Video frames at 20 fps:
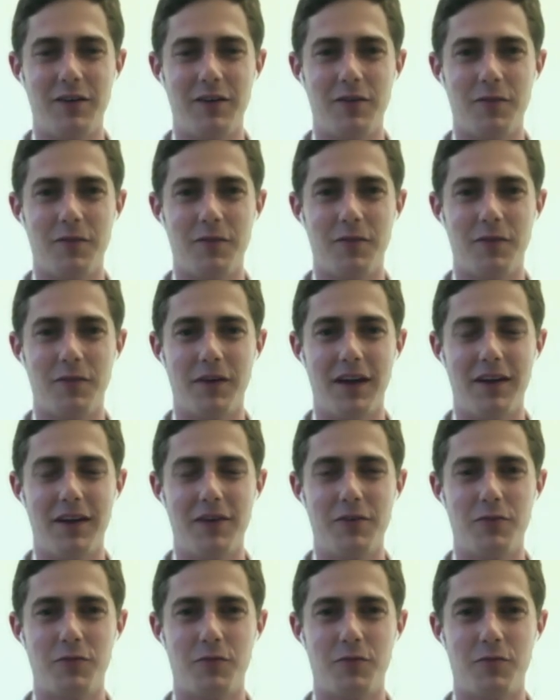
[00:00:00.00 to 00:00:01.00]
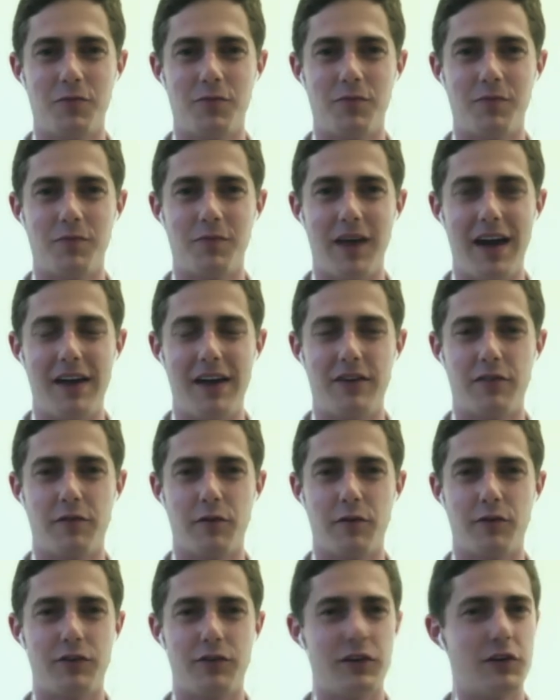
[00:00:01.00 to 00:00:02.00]
How do you
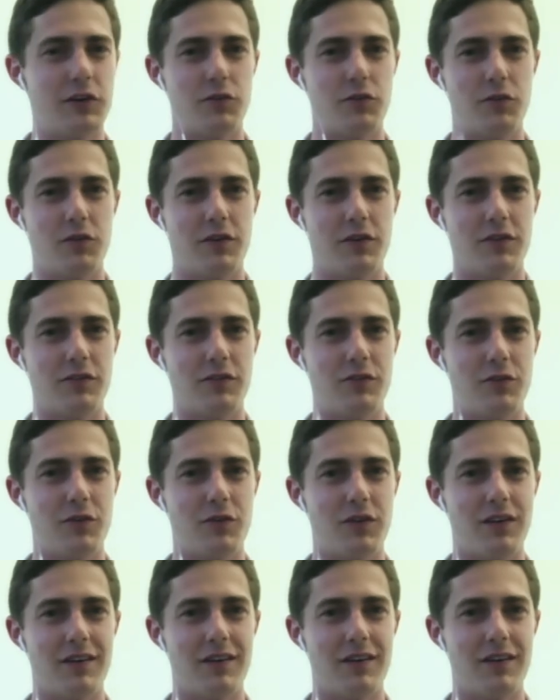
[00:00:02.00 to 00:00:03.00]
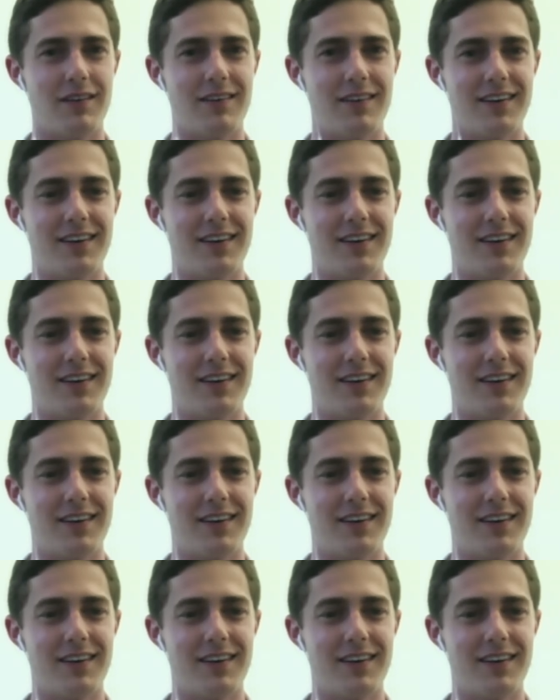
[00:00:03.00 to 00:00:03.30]
add diversity to the